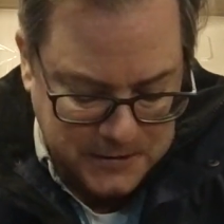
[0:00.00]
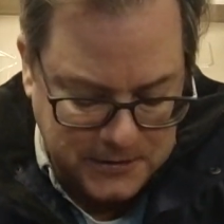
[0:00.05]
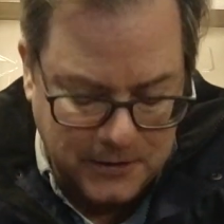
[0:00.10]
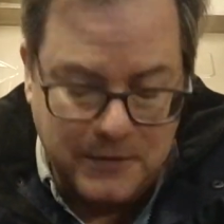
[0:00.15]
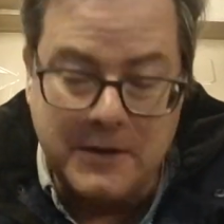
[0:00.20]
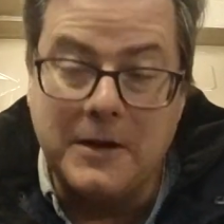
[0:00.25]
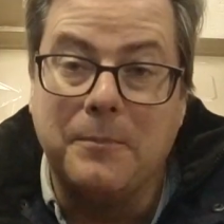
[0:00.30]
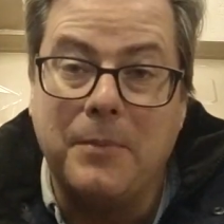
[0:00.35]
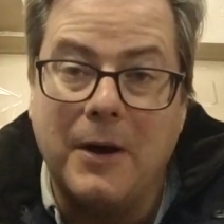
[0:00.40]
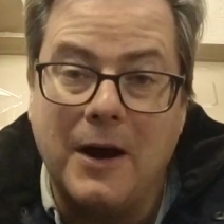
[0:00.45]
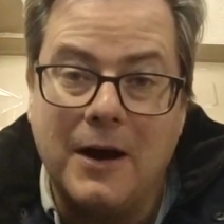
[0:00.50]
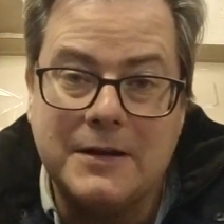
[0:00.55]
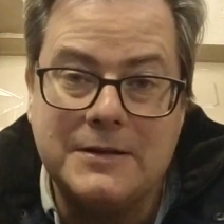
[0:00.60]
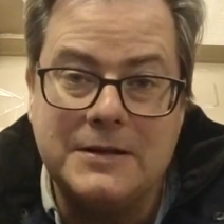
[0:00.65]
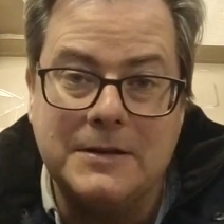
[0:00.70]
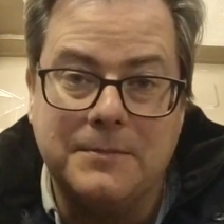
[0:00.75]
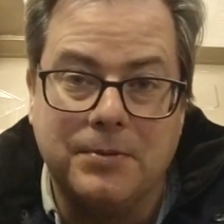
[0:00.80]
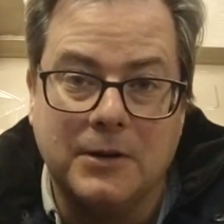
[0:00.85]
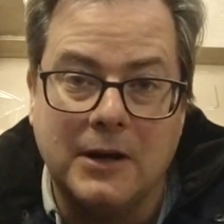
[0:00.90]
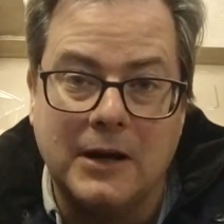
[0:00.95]
So the
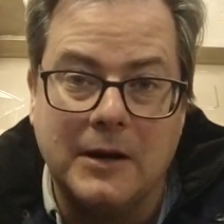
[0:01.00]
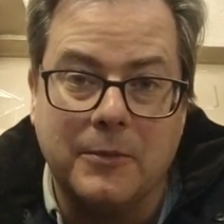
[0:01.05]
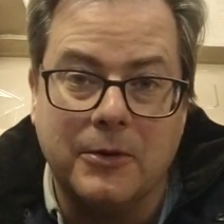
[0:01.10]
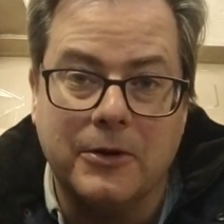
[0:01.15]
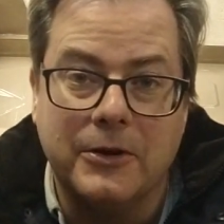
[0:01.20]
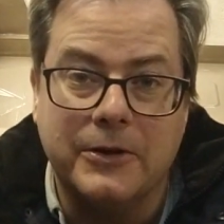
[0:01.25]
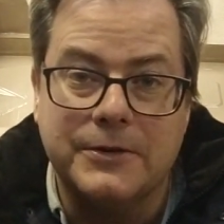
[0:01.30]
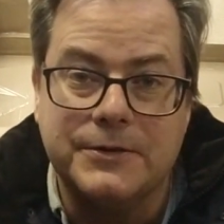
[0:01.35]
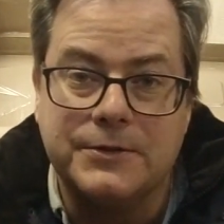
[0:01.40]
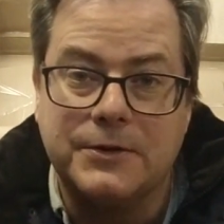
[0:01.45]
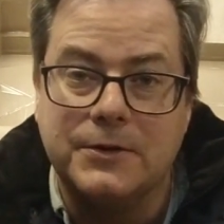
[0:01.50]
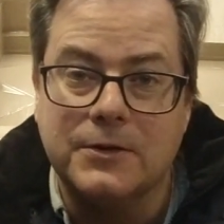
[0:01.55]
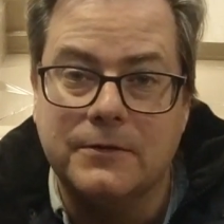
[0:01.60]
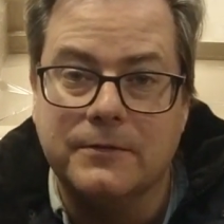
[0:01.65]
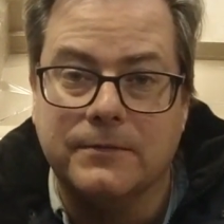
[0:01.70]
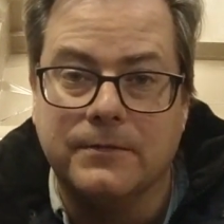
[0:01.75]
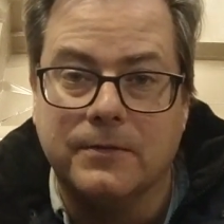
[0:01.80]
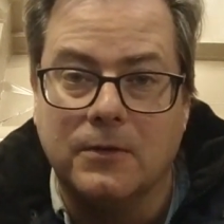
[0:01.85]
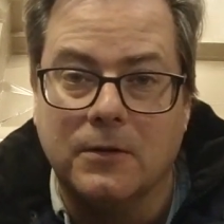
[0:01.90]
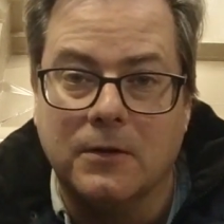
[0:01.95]
epoxy primer is
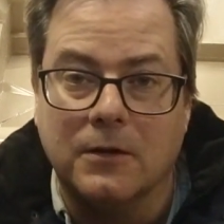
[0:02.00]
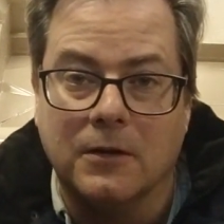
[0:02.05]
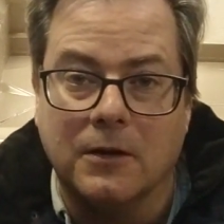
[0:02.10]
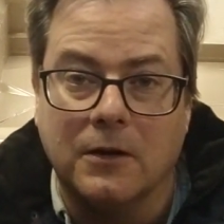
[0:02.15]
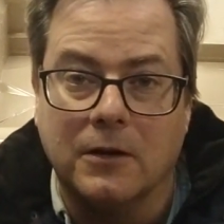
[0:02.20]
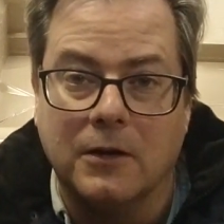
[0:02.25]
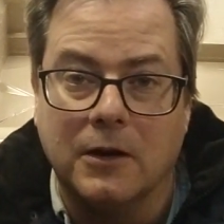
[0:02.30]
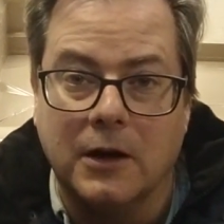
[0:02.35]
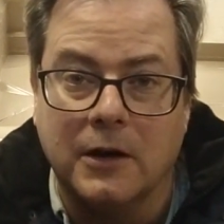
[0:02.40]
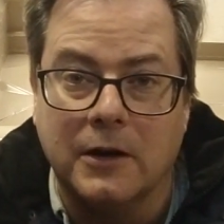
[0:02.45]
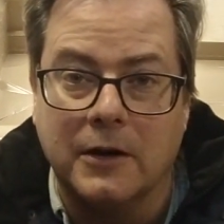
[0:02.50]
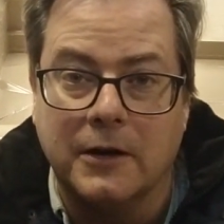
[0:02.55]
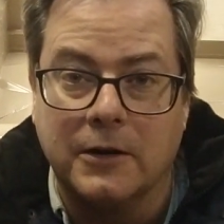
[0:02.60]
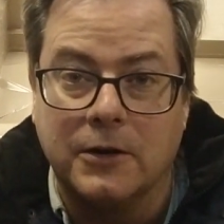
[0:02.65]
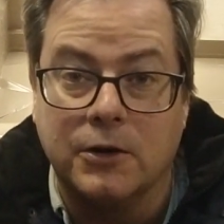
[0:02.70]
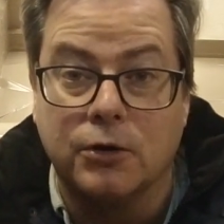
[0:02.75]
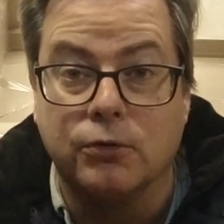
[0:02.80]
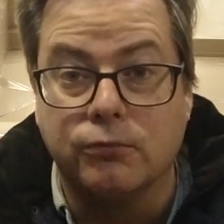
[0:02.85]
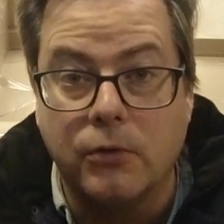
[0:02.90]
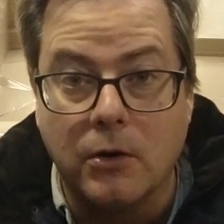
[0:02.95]
good for
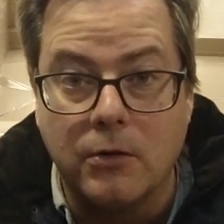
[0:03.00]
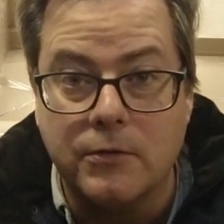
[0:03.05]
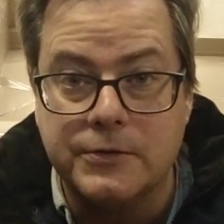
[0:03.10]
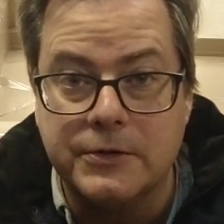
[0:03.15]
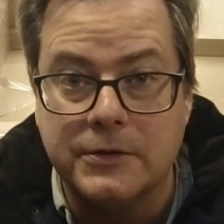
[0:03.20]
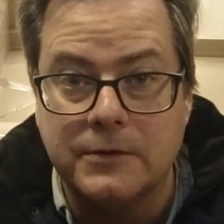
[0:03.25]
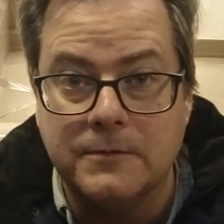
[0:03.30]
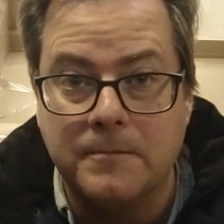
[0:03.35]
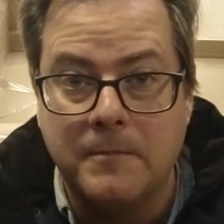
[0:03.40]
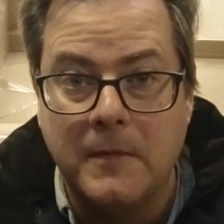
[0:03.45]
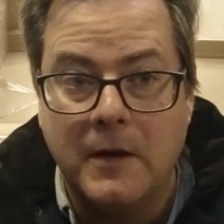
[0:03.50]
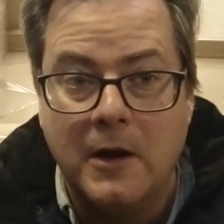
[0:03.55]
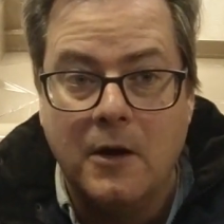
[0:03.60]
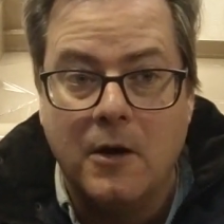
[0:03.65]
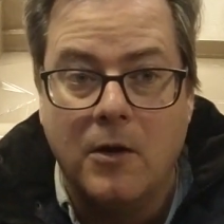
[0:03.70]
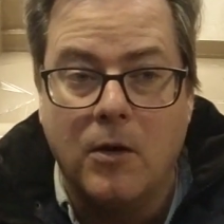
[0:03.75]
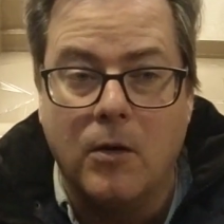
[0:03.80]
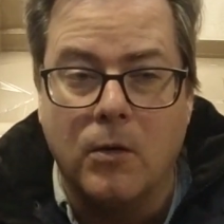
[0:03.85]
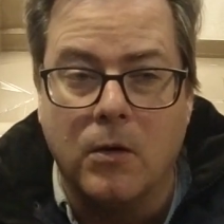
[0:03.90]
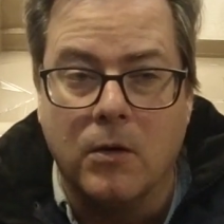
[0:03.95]
corrosion
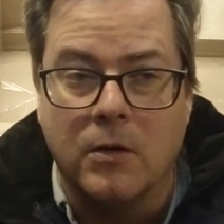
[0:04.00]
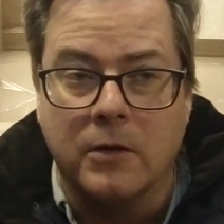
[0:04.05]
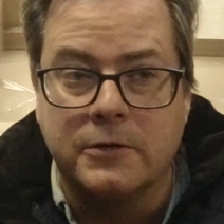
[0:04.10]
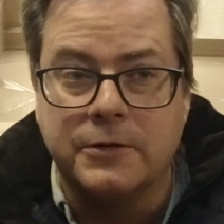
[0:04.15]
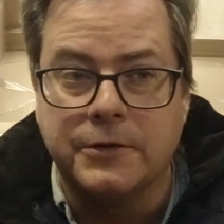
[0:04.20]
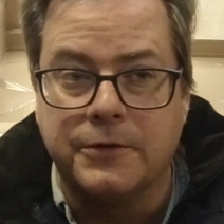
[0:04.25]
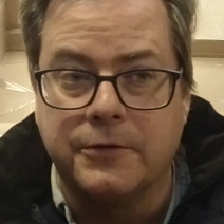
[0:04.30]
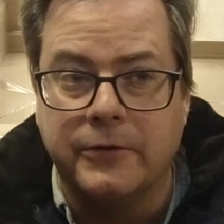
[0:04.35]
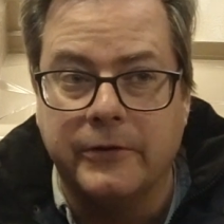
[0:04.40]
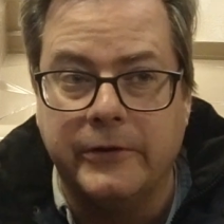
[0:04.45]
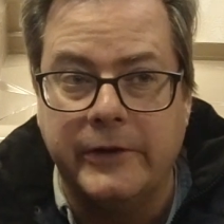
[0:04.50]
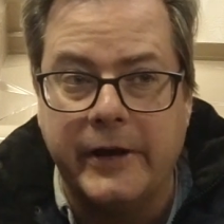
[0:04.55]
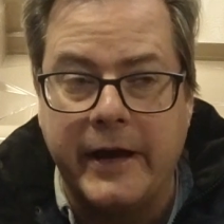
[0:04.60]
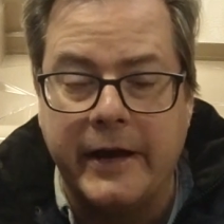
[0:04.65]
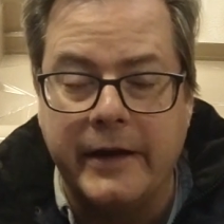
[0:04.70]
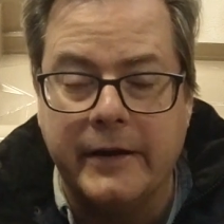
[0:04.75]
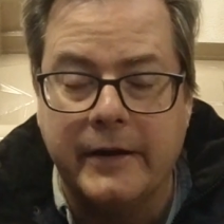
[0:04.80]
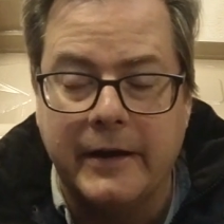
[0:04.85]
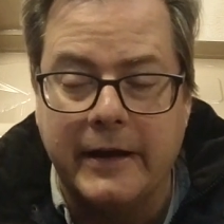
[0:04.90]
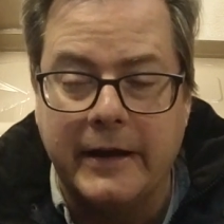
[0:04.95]
or to
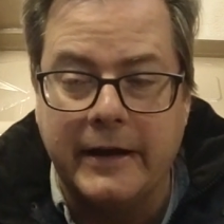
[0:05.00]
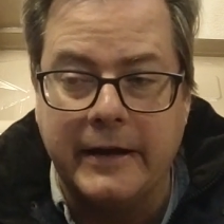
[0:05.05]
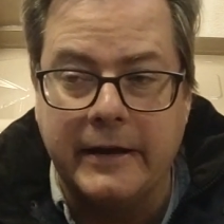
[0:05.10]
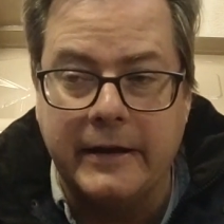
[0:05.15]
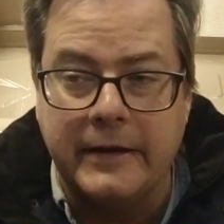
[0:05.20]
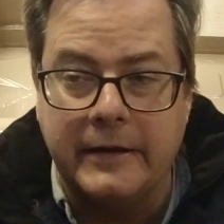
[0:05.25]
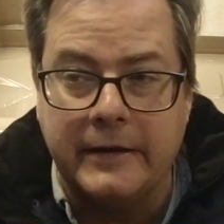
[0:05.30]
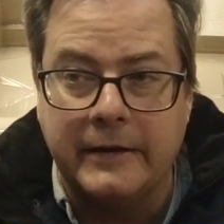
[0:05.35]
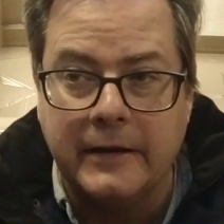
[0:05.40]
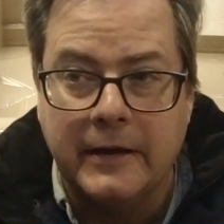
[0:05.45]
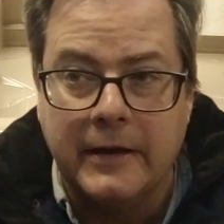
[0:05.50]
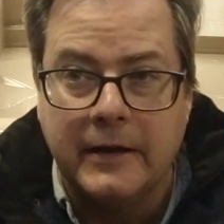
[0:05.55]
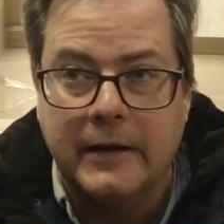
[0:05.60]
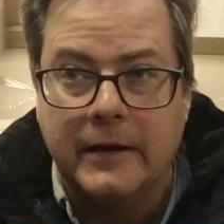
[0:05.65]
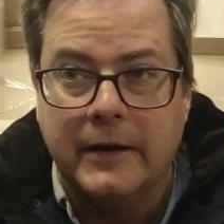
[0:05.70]
create a